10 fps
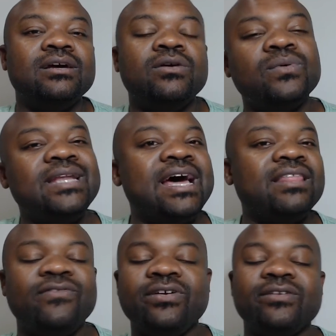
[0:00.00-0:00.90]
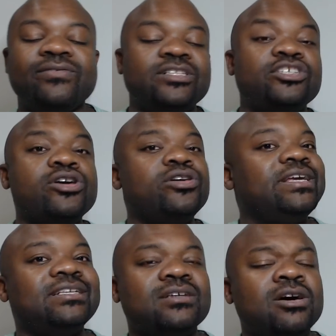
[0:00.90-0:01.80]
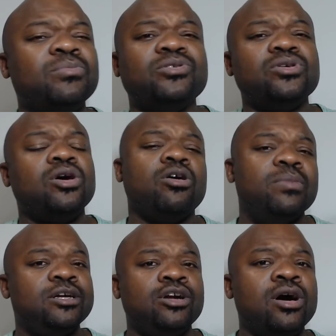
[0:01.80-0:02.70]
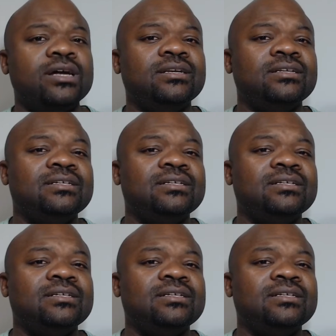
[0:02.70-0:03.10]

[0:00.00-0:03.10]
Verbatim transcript: Well, now the fear of uncertainty is almost all but gone.